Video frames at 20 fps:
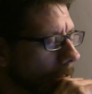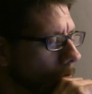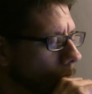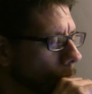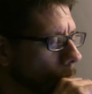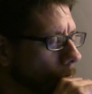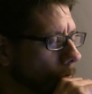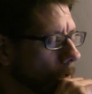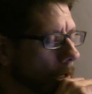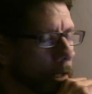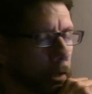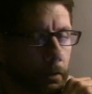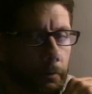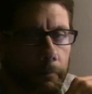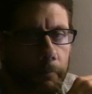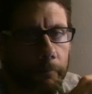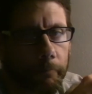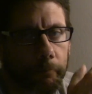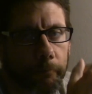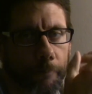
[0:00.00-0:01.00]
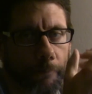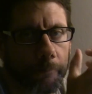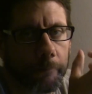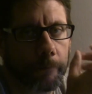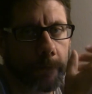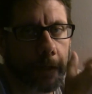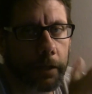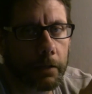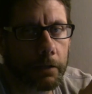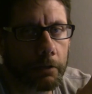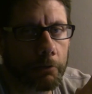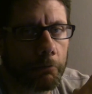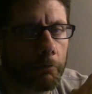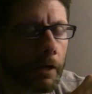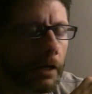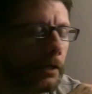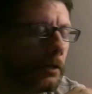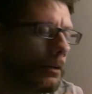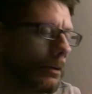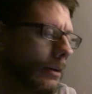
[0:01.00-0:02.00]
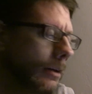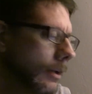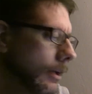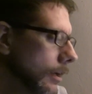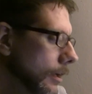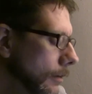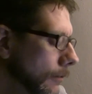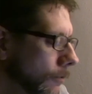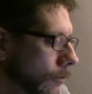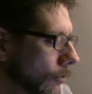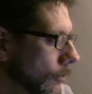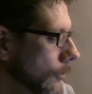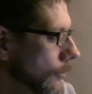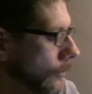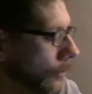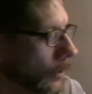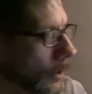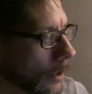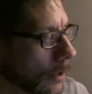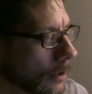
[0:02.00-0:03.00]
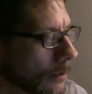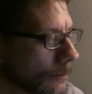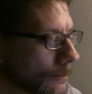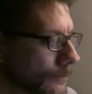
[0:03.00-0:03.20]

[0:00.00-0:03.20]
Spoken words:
will not make the right inference there.